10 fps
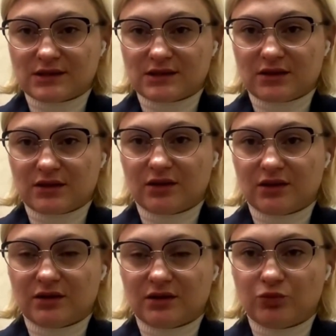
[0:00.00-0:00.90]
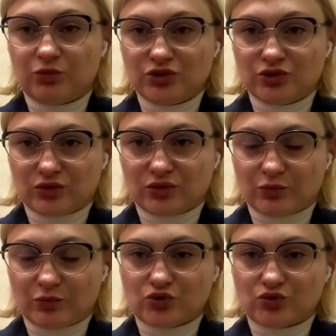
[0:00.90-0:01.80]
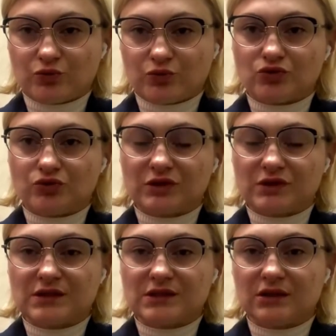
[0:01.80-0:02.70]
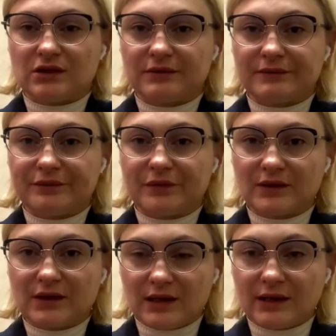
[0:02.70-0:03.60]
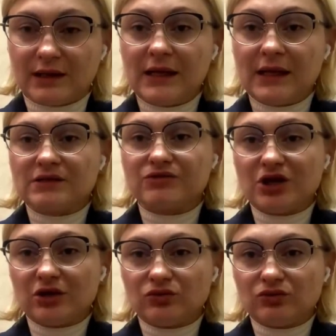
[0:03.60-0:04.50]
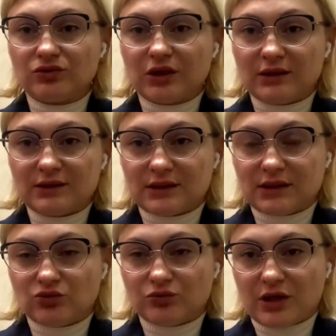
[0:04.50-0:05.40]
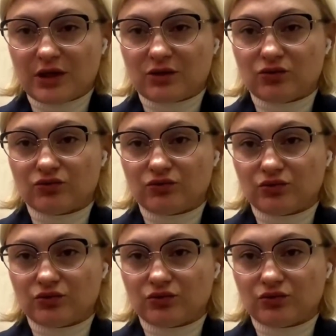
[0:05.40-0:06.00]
it will collapse. If Putin now will be able to move